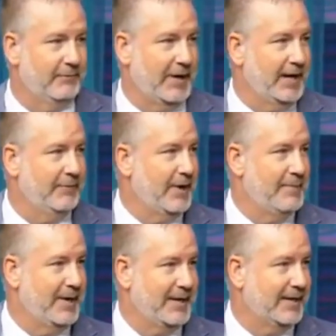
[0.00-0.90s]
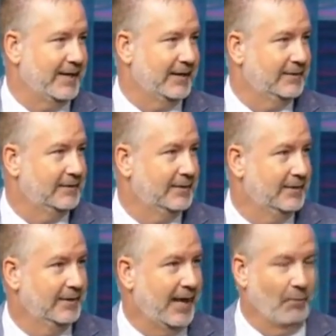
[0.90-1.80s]
I didn't ride a bike again.
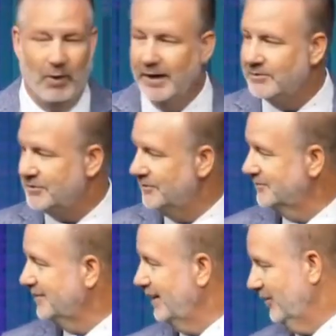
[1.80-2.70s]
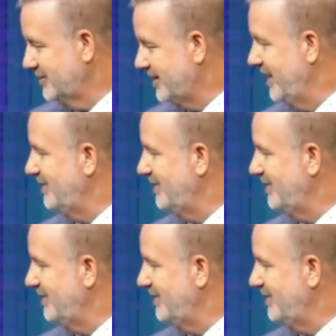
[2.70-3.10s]
I wanted to. I looked at it.